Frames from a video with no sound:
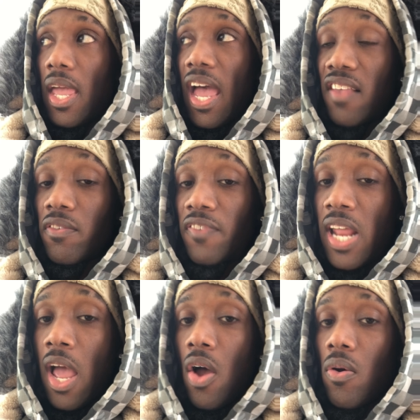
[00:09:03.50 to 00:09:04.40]
as of
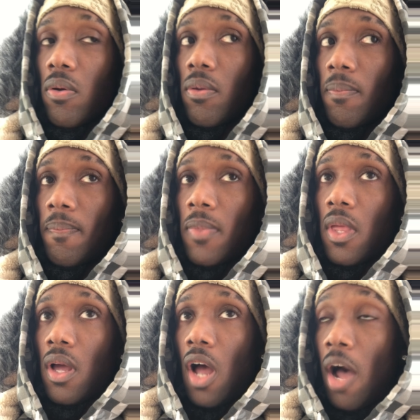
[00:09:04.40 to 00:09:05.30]
now,
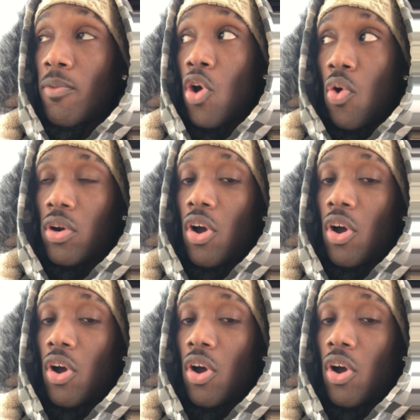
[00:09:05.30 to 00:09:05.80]
I'm going